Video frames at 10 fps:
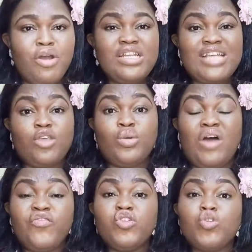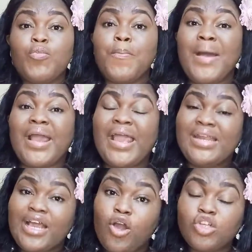that you would have used to propagate
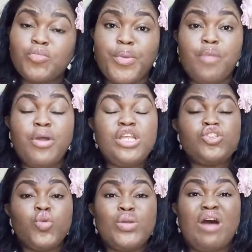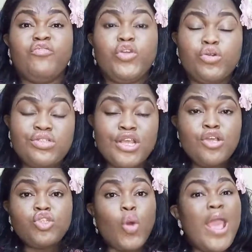the gospel, monies you would have used
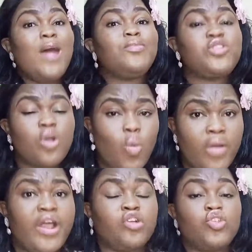to help someone else.